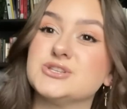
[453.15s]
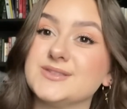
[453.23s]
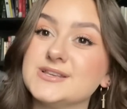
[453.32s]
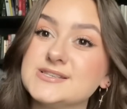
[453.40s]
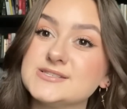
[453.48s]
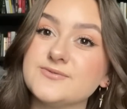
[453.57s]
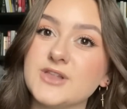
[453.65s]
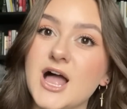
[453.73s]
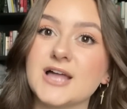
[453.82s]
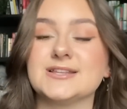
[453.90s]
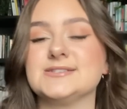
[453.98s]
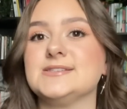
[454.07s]
So this is a
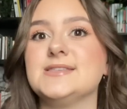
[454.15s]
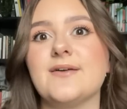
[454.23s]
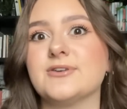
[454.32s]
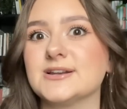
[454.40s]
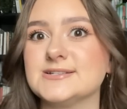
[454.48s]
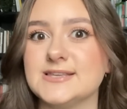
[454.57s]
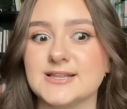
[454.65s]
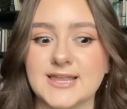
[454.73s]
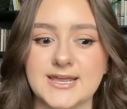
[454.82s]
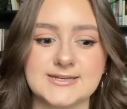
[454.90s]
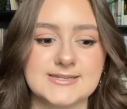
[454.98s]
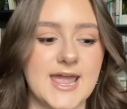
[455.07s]
vlog that's never going to see the
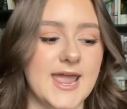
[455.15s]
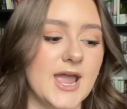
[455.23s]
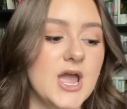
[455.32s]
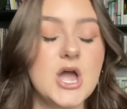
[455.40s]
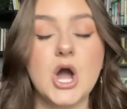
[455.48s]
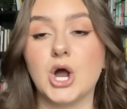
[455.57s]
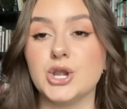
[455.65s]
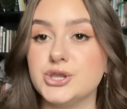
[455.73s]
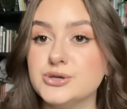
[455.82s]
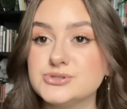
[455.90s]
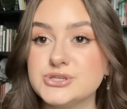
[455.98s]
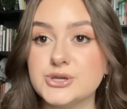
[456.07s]
light of day on
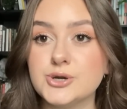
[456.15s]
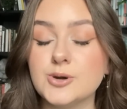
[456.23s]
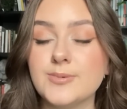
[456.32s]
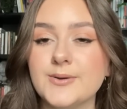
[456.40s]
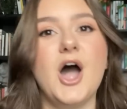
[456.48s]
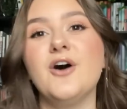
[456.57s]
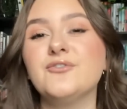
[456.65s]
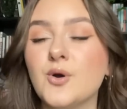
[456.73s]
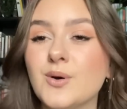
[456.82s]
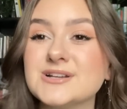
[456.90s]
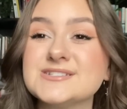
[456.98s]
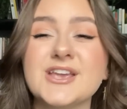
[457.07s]
YouTube. Of
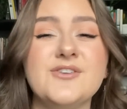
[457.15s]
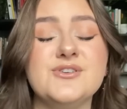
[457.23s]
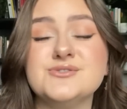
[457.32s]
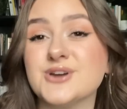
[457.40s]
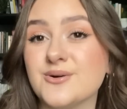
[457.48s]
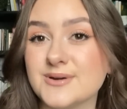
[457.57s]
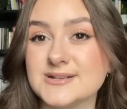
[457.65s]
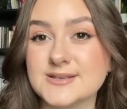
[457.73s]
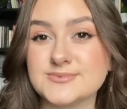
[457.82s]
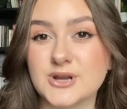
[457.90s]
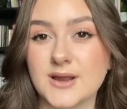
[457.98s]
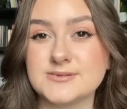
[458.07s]
course, if you don't want to
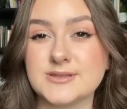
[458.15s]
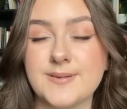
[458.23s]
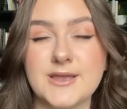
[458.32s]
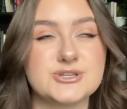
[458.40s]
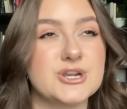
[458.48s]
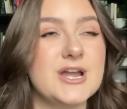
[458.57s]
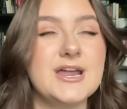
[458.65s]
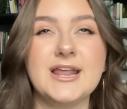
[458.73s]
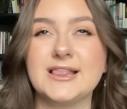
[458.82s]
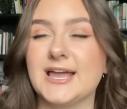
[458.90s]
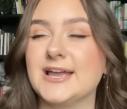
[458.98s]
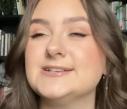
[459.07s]
subscribe to the
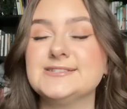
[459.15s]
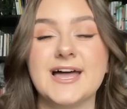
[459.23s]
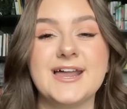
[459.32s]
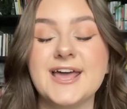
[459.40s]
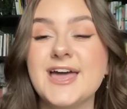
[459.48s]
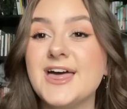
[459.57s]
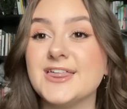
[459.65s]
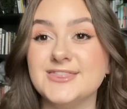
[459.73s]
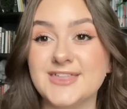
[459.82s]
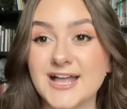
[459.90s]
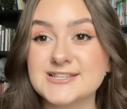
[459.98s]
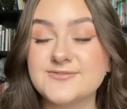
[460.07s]
Patreon, like I said,
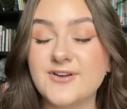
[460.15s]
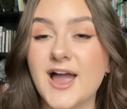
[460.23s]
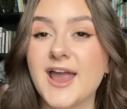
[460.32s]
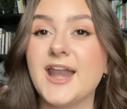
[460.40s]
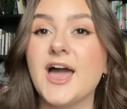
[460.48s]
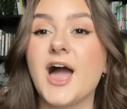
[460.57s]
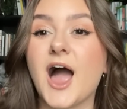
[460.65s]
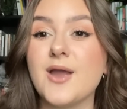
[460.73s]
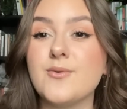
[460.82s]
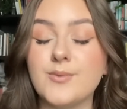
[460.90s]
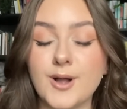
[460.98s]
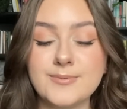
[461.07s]
that's fine. I
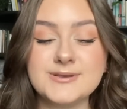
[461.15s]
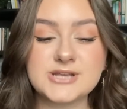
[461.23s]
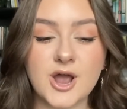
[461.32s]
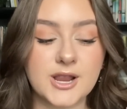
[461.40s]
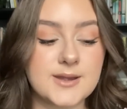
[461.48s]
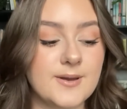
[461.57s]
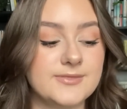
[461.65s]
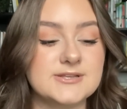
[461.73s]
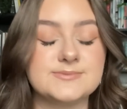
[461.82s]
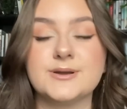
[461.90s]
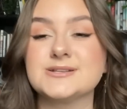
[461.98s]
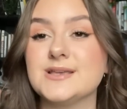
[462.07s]
will be talking about
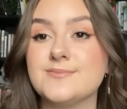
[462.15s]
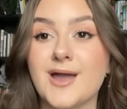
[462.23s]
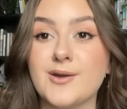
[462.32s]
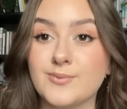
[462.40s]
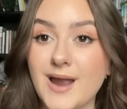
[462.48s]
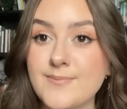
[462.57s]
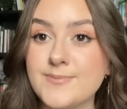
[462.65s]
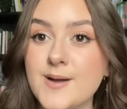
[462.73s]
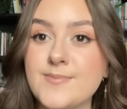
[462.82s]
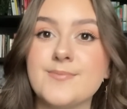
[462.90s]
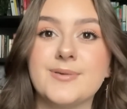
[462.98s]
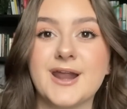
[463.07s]
these books in my wrap
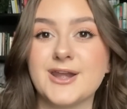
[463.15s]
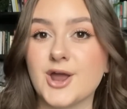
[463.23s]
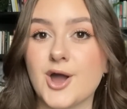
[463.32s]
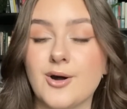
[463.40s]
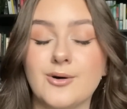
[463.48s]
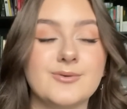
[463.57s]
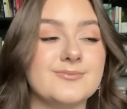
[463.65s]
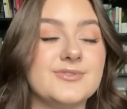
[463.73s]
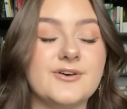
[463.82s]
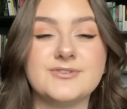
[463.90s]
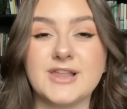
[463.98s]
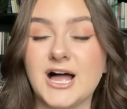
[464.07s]
up, but I know
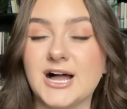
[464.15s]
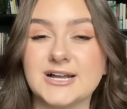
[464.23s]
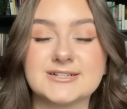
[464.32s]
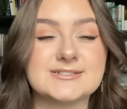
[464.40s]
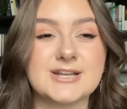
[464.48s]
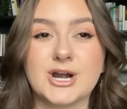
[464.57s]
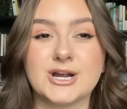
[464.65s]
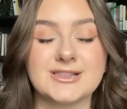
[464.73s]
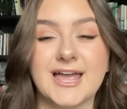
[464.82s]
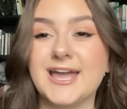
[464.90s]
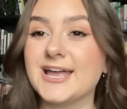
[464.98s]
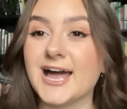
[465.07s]
the vlogs are
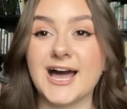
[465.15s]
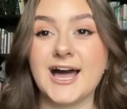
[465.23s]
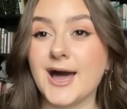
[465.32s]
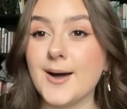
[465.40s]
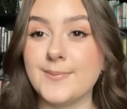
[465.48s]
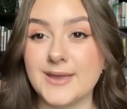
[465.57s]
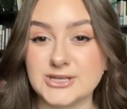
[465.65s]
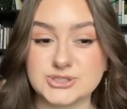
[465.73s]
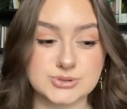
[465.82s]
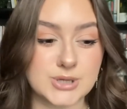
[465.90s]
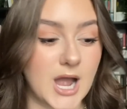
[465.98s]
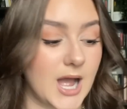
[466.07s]
like a big
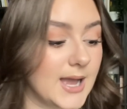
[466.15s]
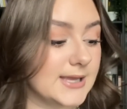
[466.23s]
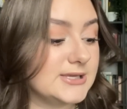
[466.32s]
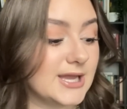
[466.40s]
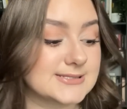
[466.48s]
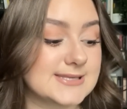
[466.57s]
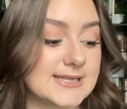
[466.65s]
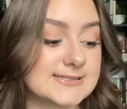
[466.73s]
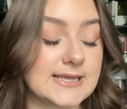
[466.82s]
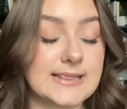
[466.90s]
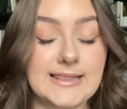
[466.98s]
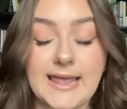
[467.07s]
draw. Y'all tend
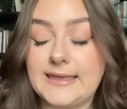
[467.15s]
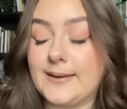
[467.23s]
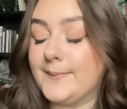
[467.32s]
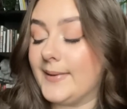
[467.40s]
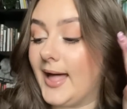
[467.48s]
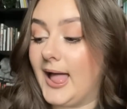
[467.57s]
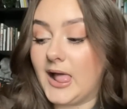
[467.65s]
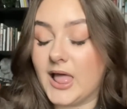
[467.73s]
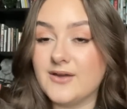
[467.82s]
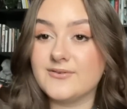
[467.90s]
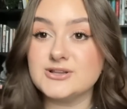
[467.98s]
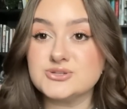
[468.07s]
to like them.
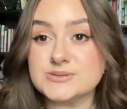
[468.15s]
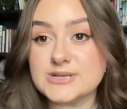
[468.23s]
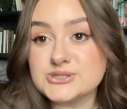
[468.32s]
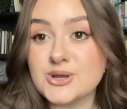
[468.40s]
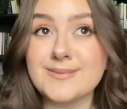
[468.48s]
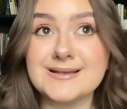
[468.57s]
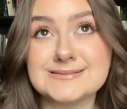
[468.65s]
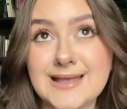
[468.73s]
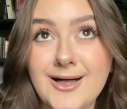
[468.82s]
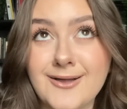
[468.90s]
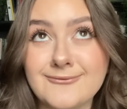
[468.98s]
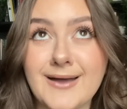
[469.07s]
If I do say so
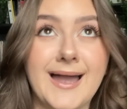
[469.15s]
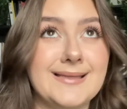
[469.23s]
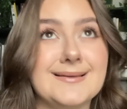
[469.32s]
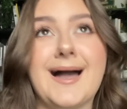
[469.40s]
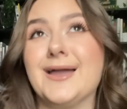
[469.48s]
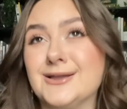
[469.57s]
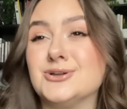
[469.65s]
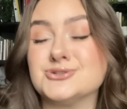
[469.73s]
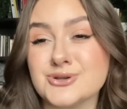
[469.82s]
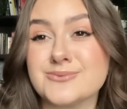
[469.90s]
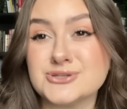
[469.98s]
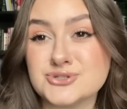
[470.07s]
myself, I
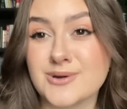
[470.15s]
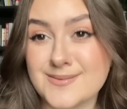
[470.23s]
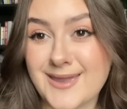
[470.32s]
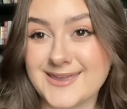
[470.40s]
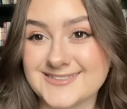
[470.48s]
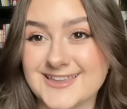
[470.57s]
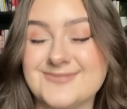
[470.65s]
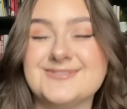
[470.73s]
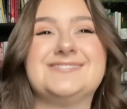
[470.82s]
also enjoy making them.